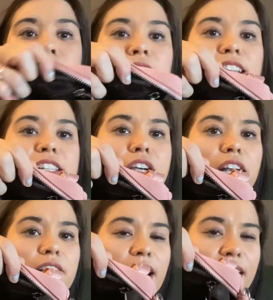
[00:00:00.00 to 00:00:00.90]
It's
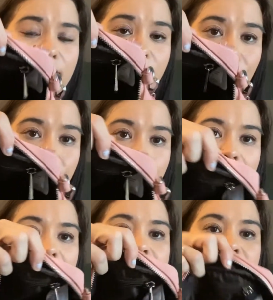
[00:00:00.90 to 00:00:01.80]
got a lot of room
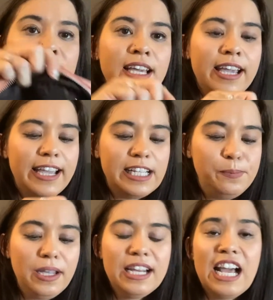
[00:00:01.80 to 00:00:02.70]
in it. It's
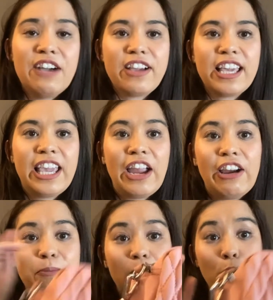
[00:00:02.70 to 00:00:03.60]
big enough I can
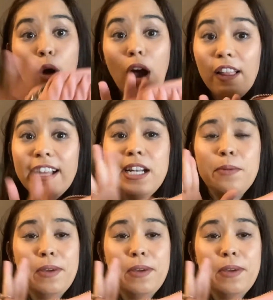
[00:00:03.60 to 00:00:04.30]
carry my wallet,